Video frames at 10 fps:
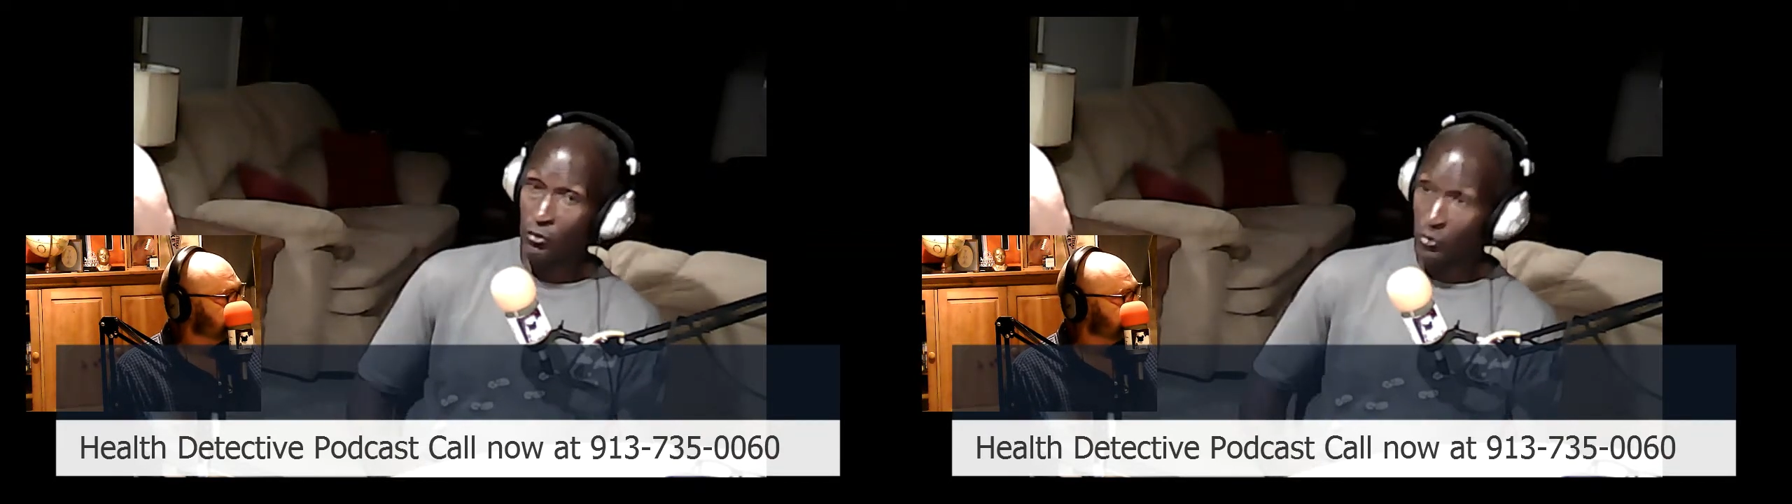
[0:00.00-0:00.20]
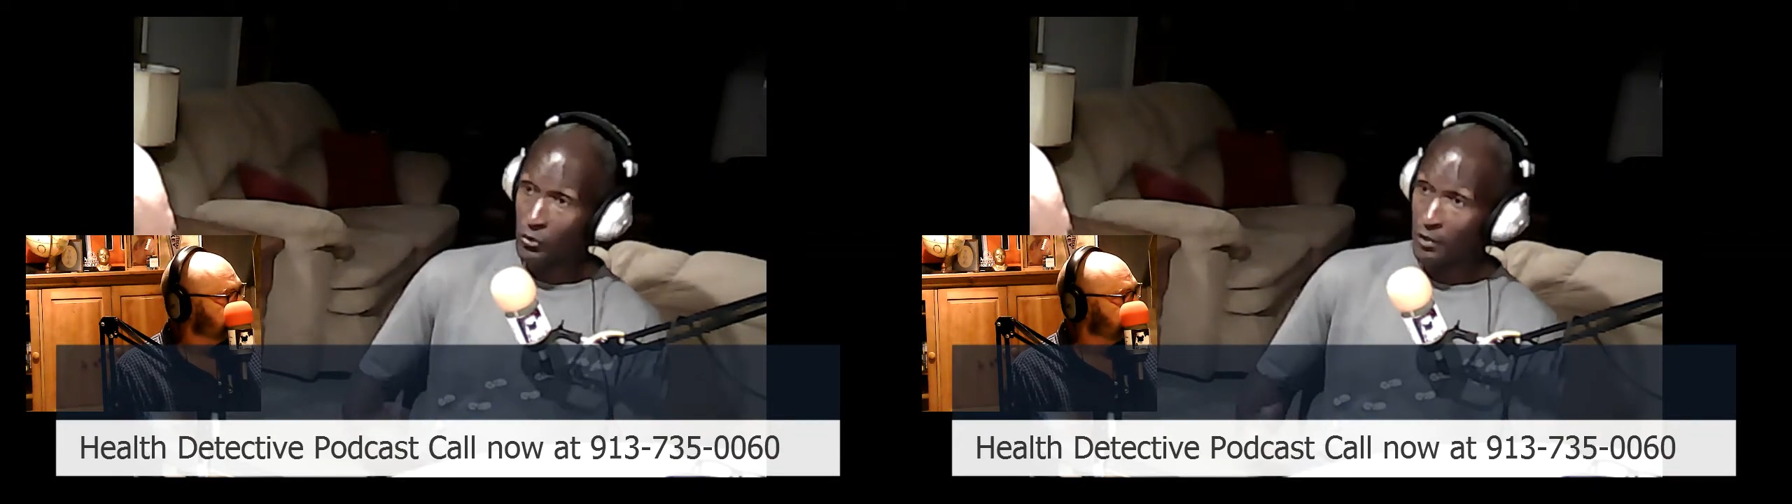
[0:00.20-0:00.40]

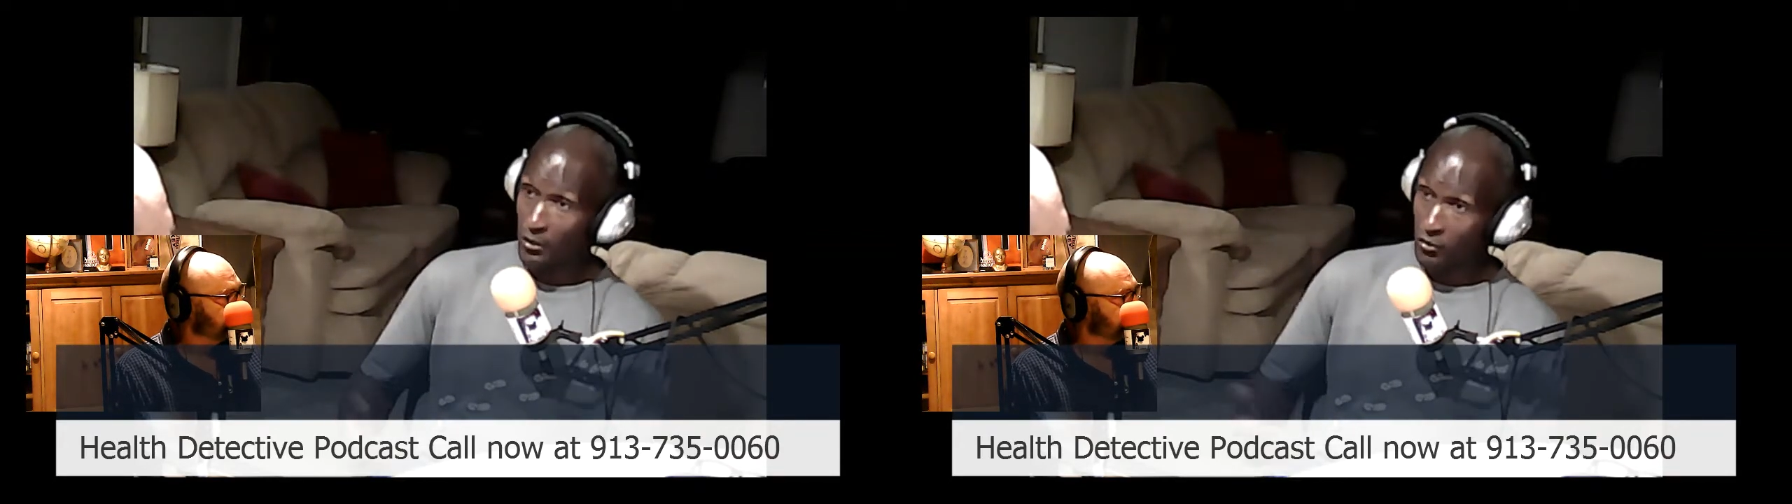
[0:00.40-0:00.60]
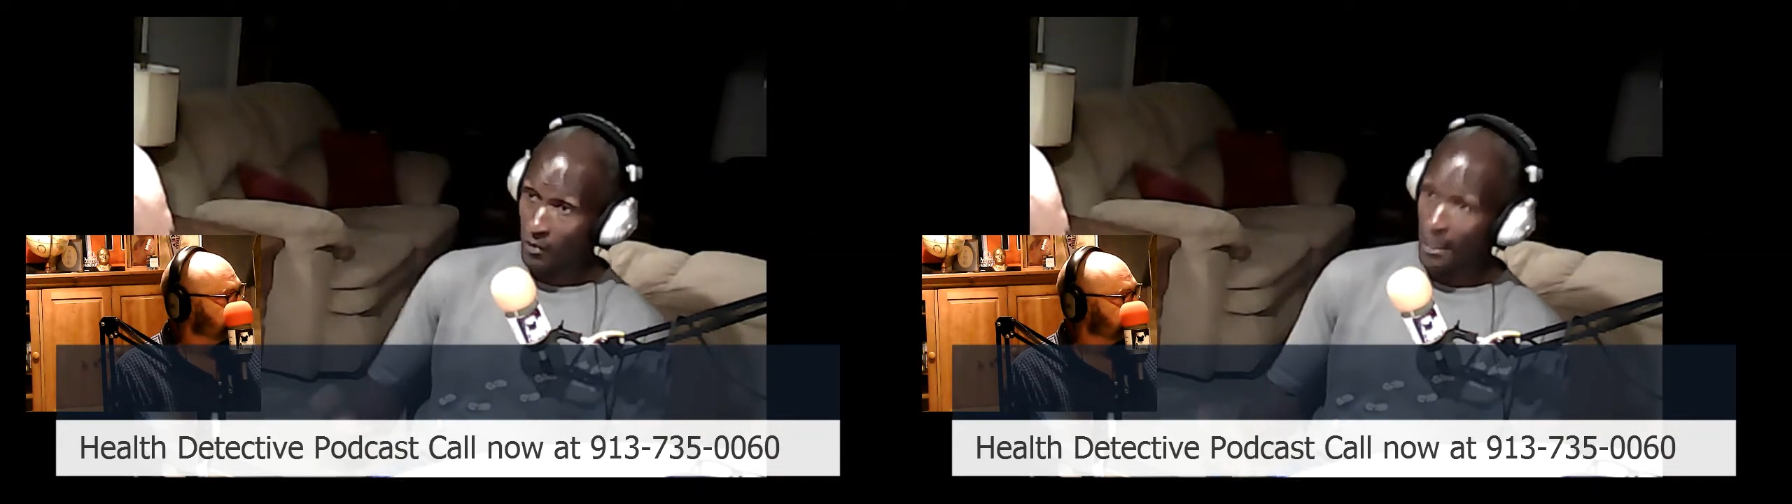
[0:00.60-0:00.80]
lose as
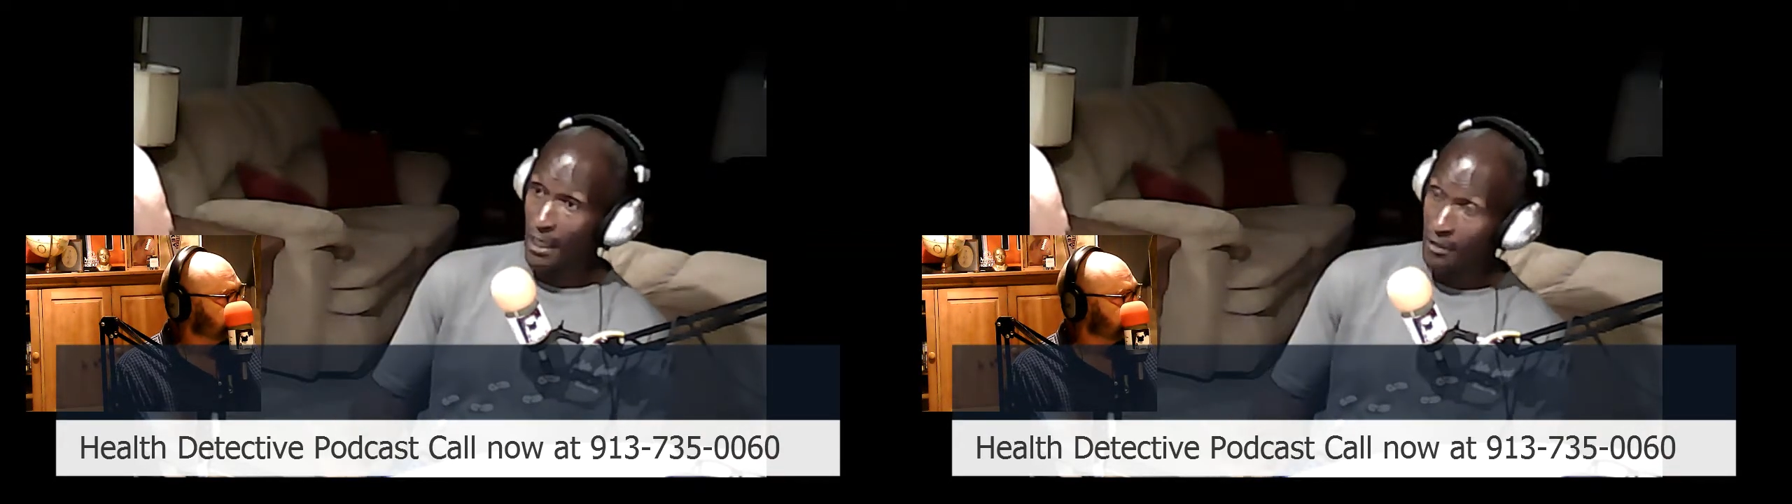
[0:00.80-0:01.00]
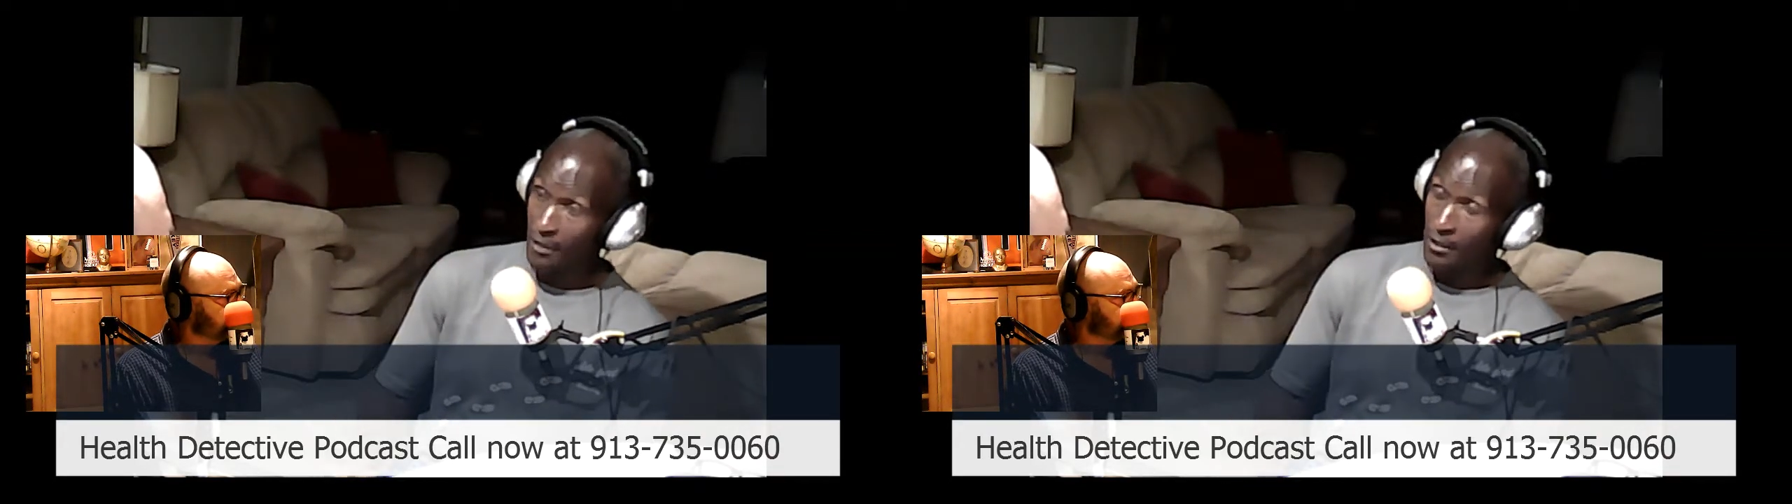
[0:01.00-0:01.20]
you
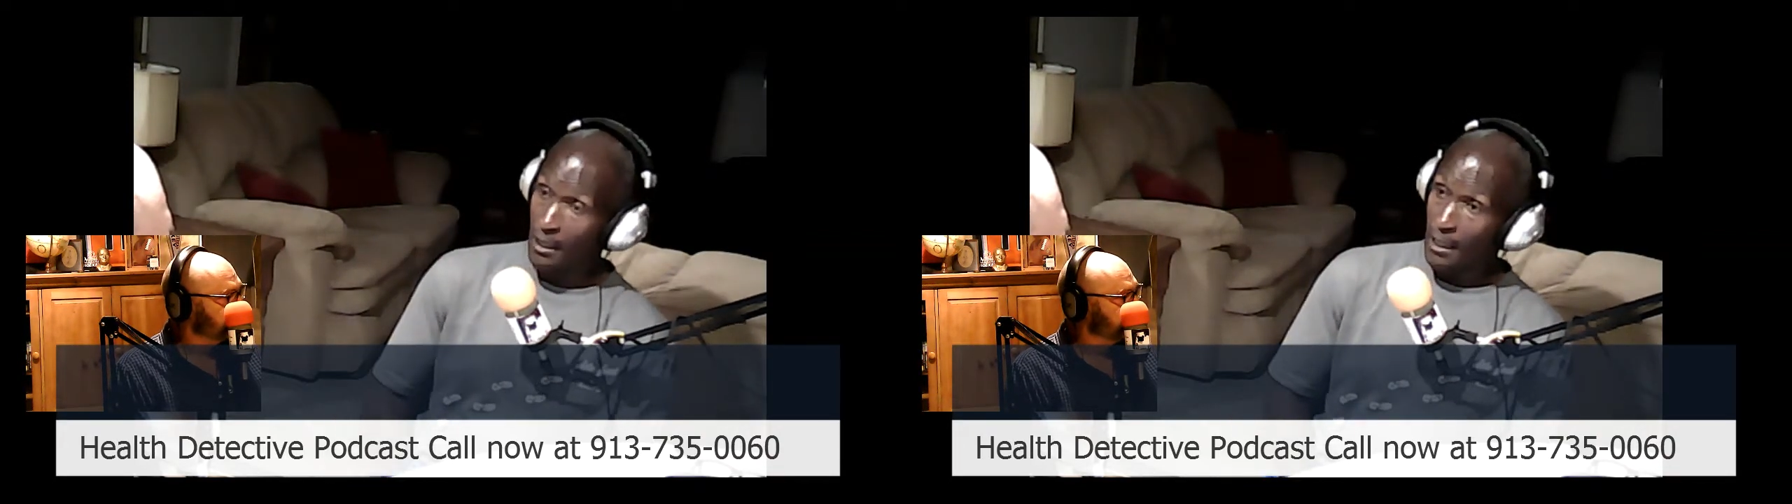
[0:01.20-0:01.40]
age